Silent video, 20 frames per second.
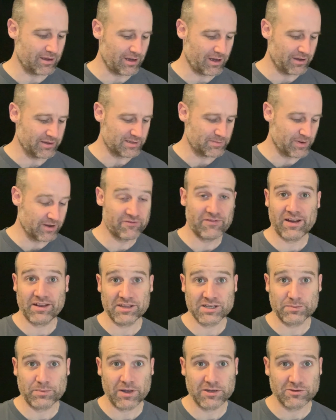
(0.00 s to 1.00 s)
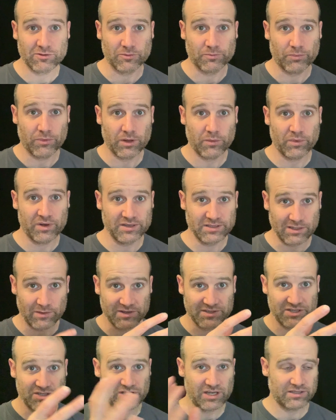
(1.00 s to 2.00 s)
I was a big fan of this puzzle when
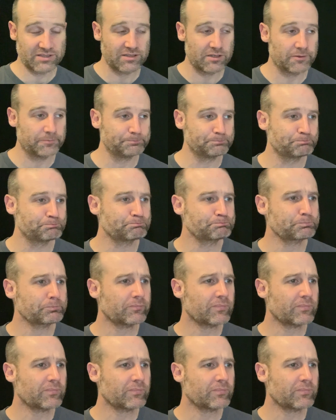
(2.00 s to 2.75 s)
Zoe suggested it